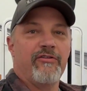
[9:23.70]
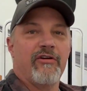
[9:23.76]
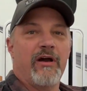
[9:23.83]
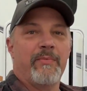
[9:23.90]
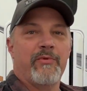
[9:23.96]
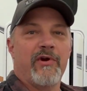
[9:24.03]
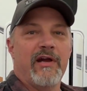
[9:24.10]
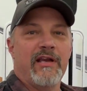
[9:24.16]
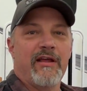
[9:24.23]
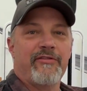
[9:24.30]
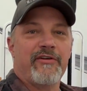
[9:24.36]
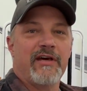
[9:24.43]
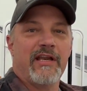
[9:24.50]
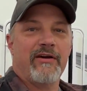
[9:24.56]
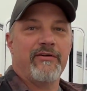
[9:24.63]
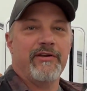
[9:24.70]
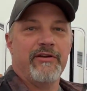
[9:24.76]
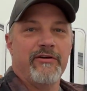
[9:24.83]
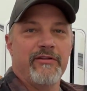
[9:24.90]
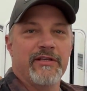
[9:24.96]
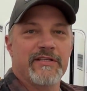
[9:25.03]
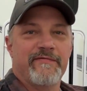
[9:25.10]
upgrade I thought I would do
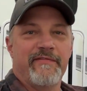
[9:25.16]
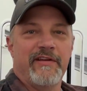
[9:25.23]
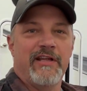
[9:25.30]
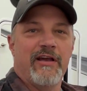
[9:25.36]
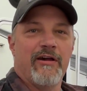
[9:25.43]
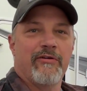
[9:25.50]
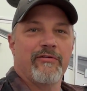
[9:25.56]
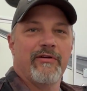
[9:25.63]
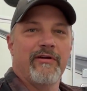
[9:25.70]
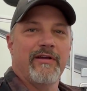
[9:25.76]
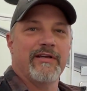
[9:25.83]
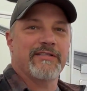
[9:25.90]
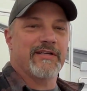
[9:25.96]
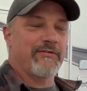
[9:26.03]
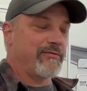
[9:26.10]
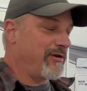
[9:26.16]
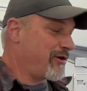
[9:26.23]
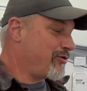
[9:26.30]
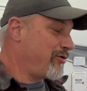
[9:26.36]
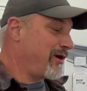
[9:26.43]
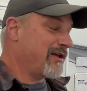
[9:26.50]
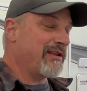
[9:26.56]
in this video is a real
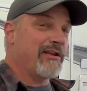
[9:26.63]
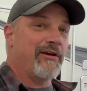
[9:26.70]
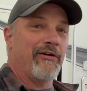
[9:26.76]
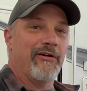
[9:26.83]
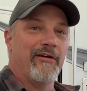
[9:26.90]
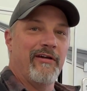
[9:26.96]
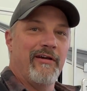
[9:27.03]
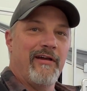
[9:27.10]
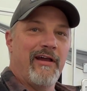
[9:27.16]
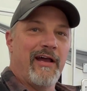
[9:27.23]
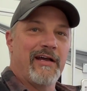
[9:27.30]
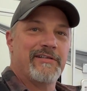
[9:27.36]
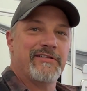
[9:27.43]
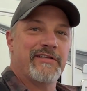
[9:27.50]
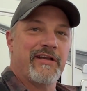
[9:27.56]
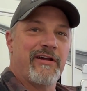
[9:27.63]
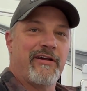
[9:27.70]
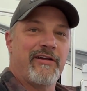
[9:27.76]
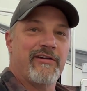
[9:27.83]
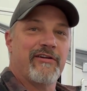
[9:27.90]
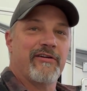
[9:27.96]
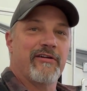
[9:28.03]
quick little
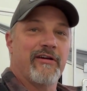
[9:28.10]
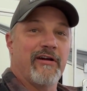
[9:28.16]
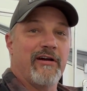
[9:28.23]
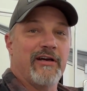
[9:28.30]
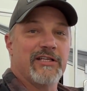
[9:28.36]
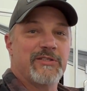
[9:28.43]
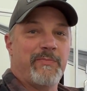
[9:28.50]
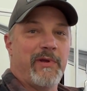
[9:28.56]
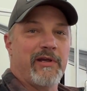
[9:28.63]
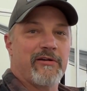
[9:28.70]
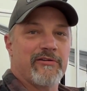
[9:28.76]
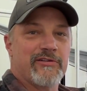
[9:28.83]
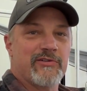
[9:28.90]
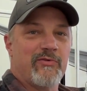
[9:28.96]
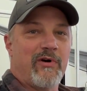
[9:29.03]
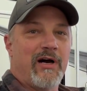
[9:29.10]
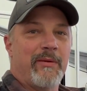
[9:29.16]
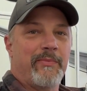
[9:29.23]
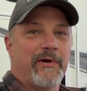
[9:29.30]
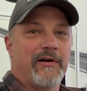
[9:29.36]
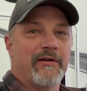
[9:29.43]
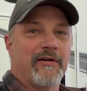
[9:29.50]
exterior speaker swap
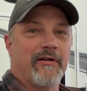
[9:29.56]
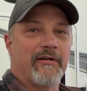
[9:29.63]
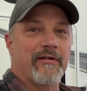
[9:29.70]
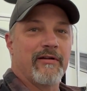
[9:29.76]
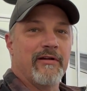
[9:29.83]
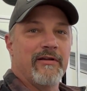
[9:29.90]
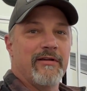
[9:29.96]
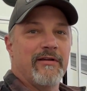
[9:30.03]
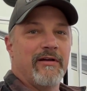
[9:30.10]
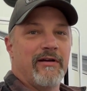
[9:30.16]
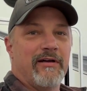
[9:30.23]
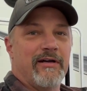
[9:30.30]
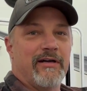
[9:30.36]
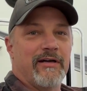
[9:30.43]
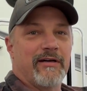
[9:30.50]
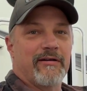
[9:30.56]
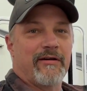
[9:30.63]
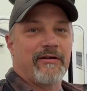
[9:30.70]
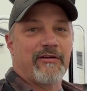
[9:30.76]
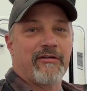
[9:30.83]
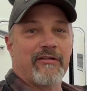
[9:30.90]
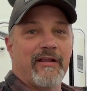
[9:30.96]
on our
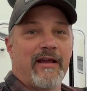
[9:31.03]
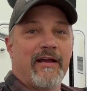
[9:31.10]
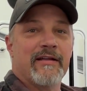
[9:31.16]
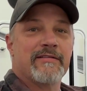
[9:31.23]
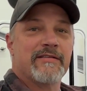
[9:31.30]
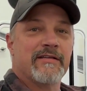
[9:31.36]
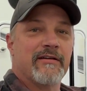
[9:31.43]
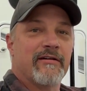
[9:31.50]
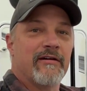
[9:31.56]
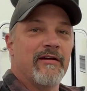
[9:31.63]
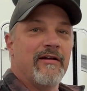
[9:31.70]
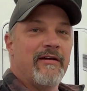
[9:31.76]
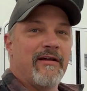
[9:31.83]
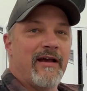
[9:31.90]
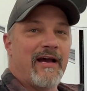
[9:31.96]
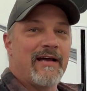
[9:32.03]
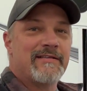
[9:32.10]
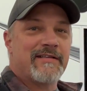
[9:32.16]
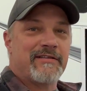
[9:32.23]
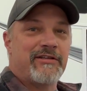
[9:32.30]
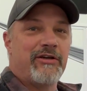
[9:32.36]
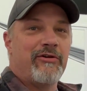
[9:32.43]
Lance here. It has the
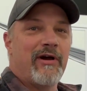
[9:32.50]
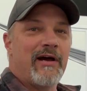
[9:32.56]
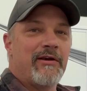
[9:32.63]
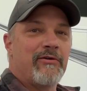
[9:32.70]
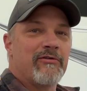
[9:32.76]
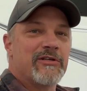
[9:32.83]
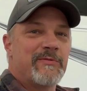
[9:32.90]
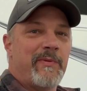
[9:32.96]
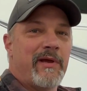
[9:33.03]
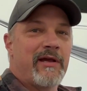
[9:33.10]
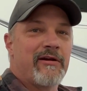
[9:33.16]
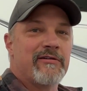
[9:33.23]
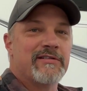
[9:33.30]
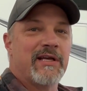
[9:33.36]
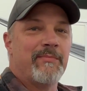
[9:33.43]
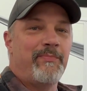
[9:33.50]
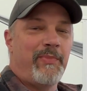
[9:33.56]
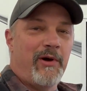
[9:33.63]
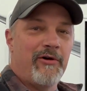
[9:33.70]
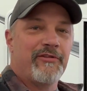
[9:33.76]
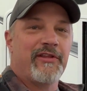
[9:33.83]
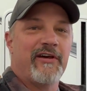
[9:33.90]
2 outdoor speakers, and
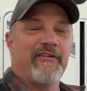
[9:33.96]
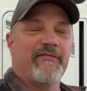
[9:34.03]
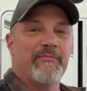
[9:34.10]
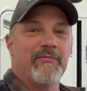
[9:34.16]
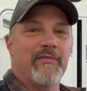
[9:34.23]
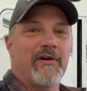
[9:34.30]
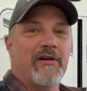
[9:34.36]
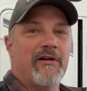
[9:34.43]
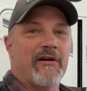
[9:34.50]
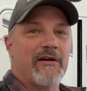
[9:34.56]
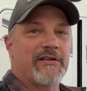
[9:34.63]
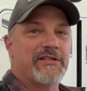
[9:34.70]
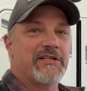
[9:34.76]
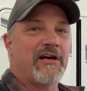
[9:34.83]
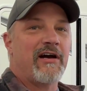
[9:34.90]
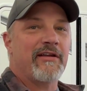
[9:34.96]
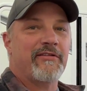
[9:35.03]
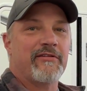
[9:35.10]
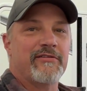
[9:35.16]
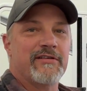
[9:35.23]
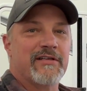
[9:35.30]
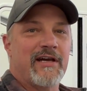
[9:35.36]
both of them are shot. They're
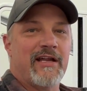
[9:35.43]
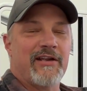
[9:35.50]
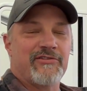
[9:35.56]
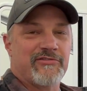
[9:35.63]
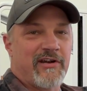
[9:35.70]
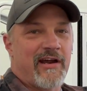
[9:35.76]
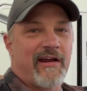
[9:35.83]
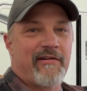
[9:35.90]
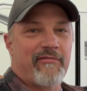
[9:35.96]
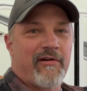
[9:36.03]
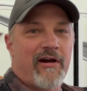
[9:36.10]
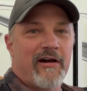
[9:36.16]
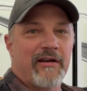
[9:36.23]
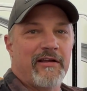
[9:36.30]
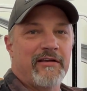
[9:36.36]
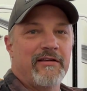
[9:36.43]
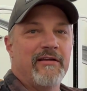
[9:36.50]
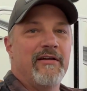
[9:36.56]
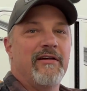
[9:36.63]
just kind of dry rotted.